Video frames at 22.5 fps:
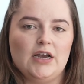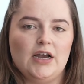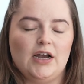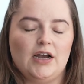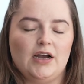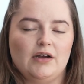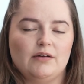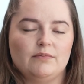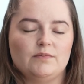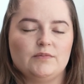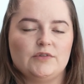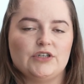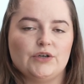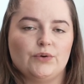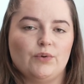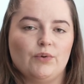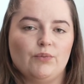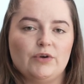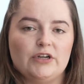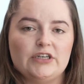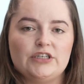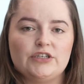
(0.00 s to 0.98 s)
Um, so,
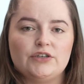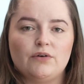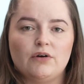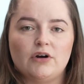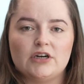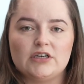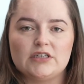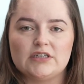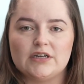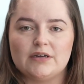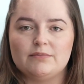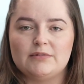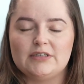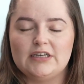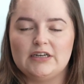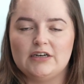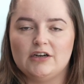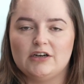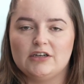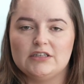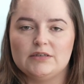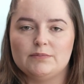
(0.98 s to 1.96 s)
when we do our
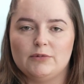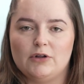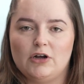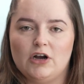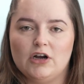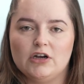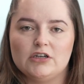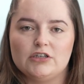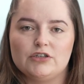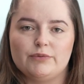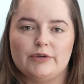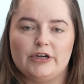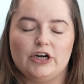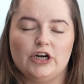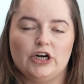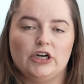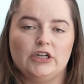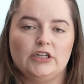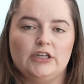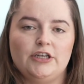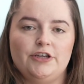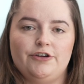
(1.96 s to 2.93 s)
Subtenon's blocks, we
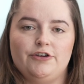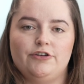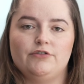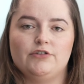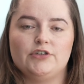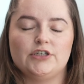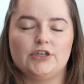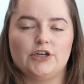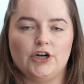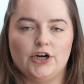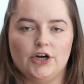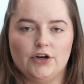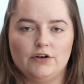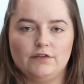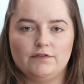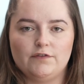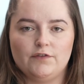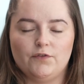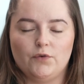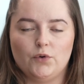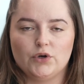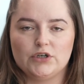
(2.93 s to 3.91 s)
currently use
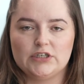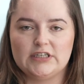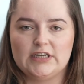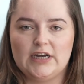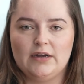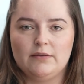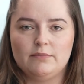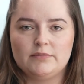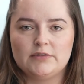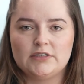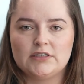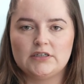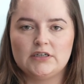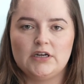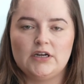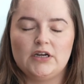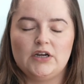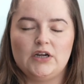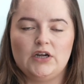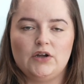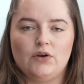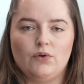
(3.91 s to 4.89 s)
curved forceps,
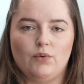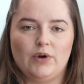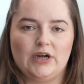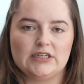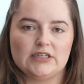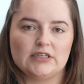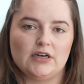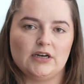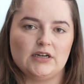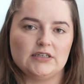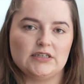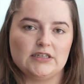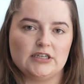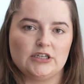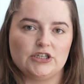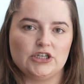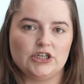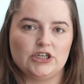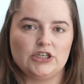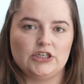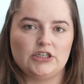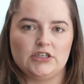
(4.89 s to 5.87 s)
Westcott
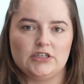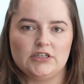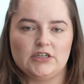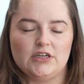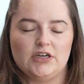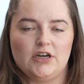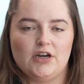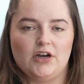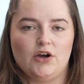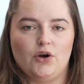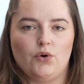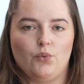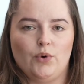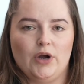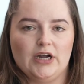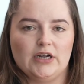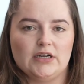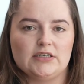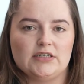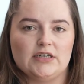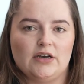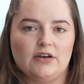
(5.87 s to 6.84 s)
scissors, a
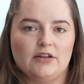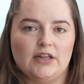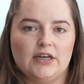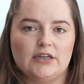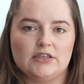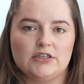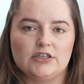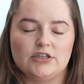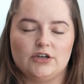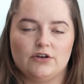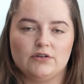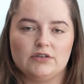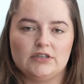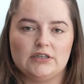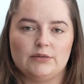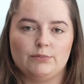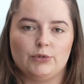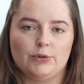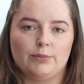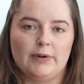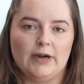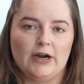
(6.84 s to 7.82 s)
Weck-Cel that's soaked
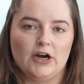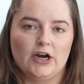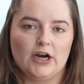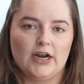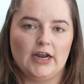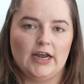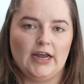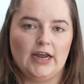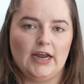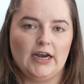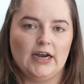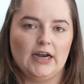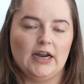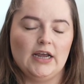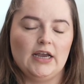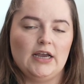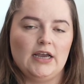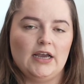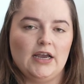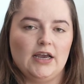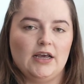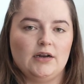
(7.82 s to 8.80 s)
in proparacaine,
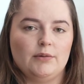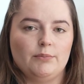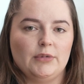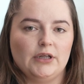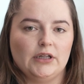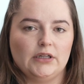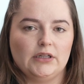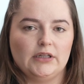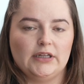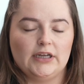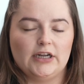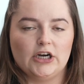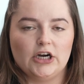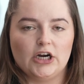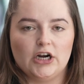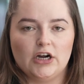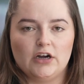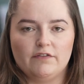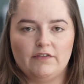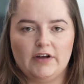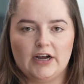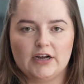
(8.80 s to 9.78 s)
and a
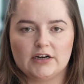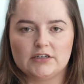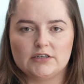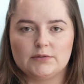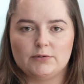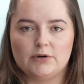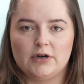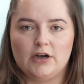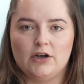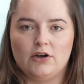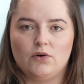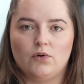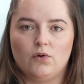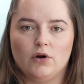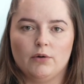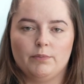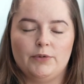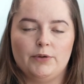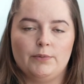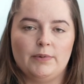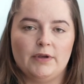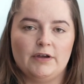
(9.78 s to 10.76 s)
milliliter of Exparel
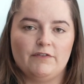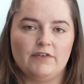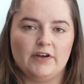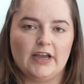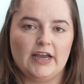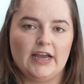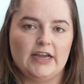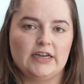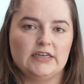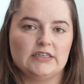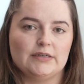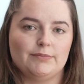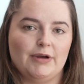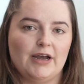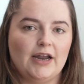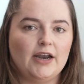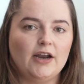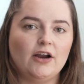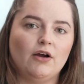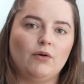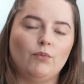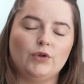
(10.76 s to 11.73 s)
or bupivacaine,
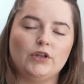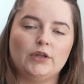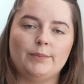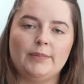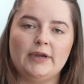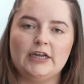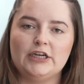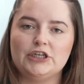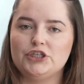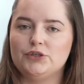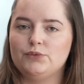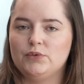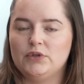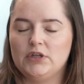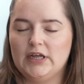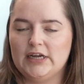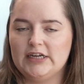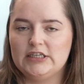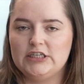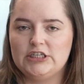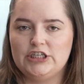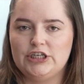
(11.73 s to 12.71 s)
depending on what the patient would
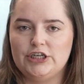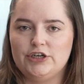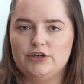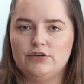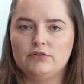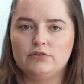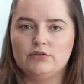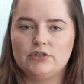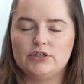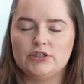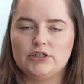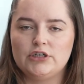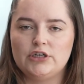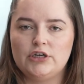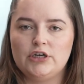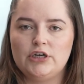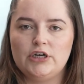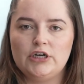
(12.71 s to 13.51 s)
like to use.